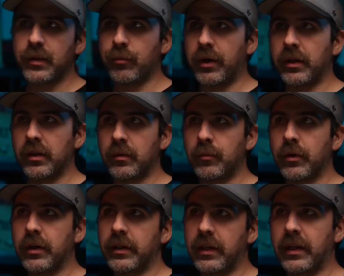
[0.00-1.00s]
your brain a little more,
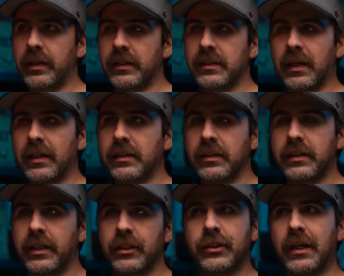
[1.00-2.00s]
and that's not to
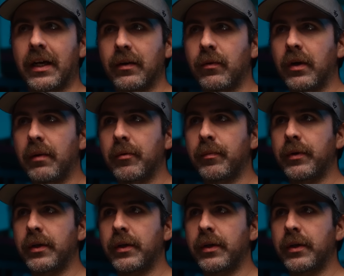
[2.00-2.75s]
take a shot at Warhammer, but